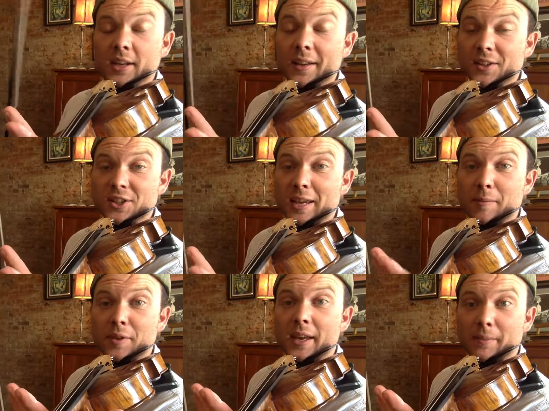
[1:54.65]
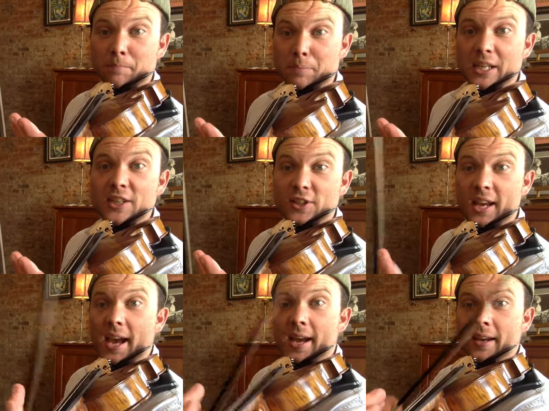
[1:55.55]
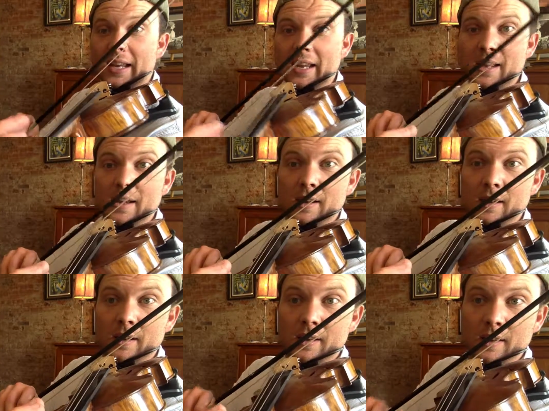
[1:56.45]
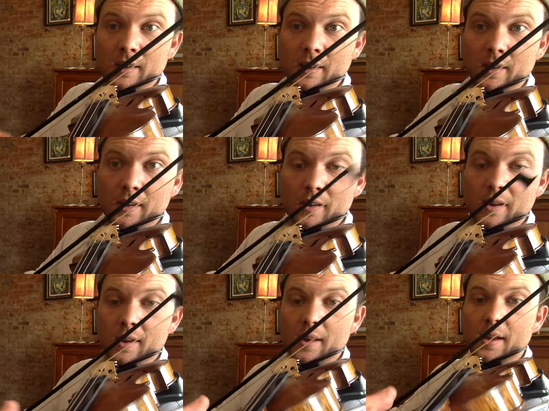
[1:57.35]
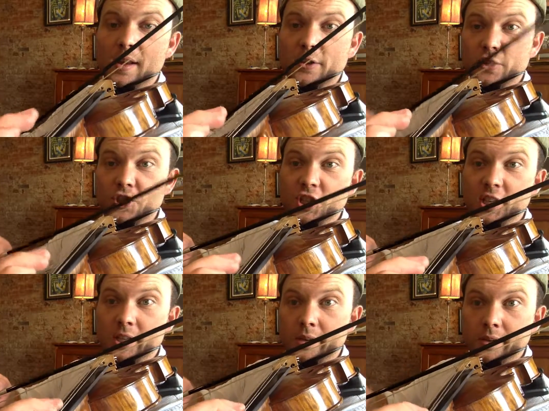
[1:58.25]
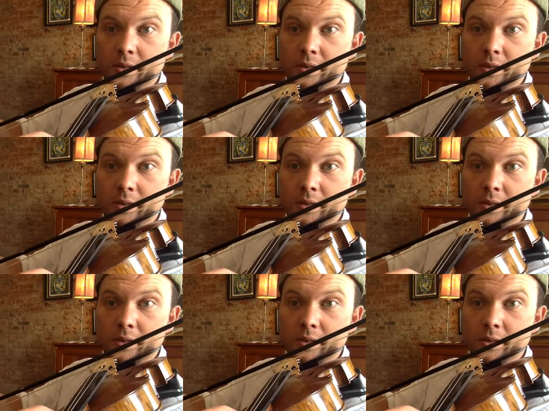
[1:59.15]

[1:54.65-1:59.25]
kind of the same thing, B to A, to G.